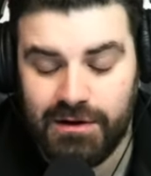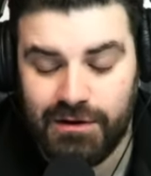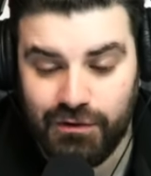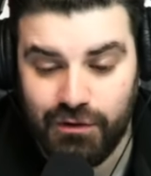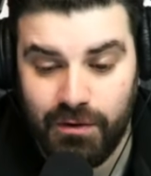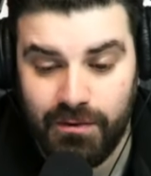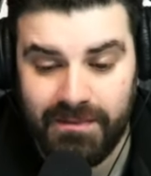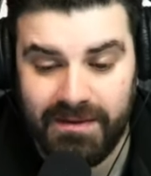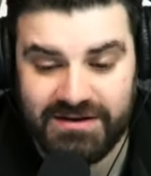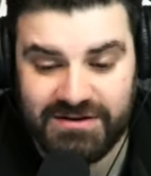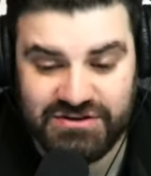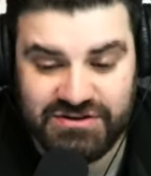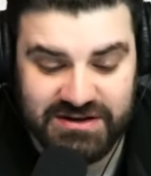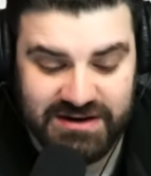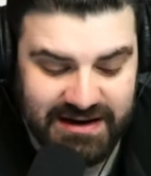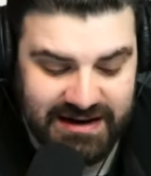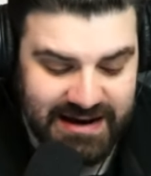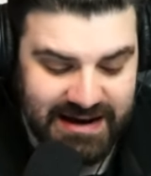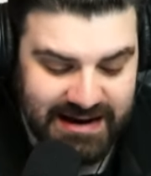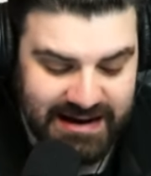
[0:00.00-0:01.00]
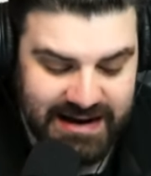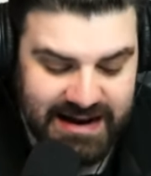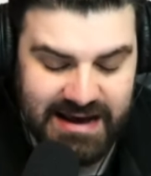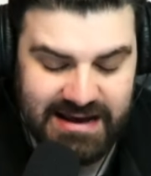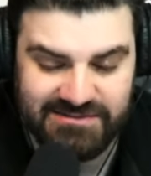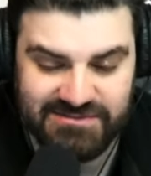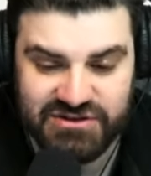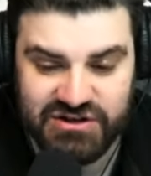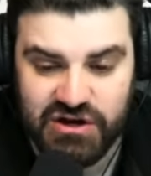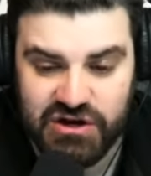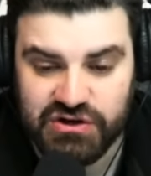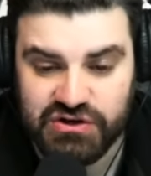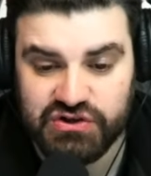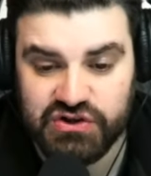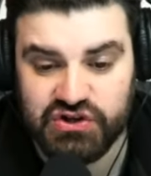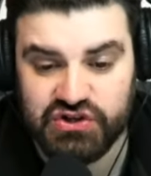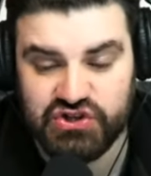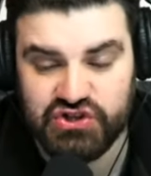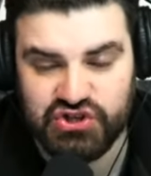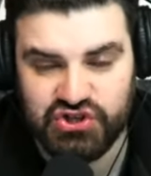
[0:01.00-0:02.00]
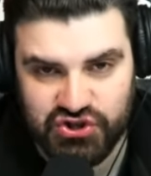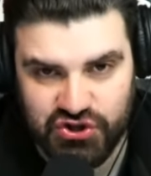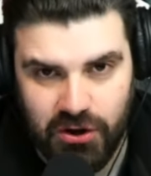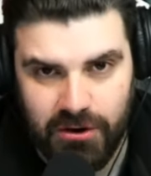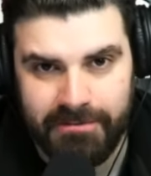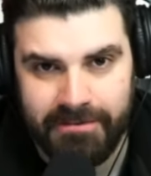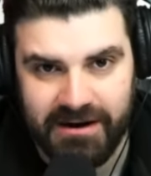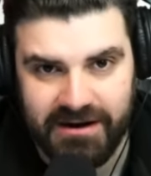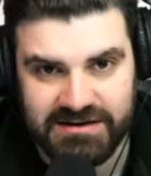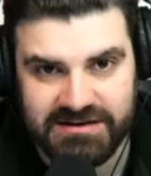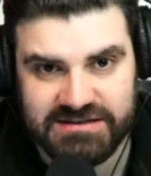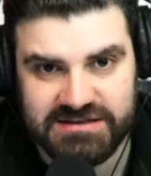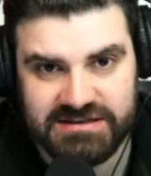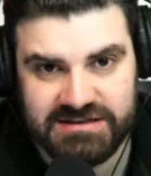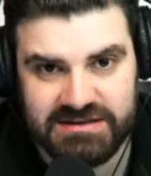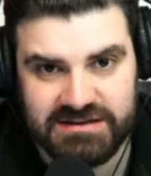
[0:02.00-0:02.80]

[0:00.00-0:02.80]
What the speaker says: not mentioning any names, to stop us.